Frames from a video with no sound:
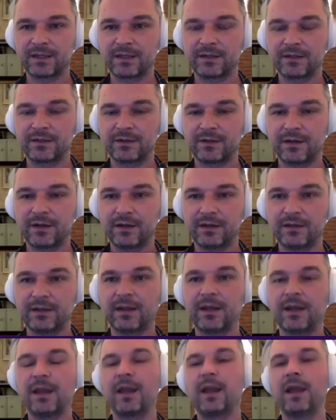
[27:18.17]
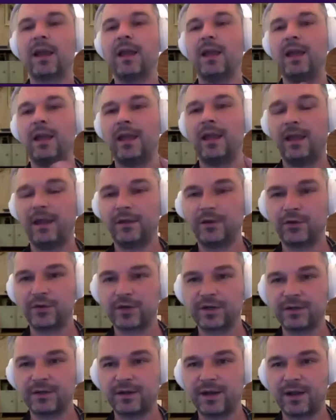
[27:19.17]
right, and
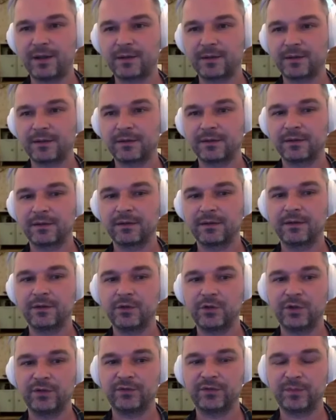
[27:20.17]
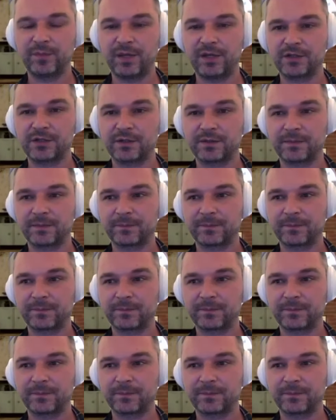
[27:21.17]
organizing your information.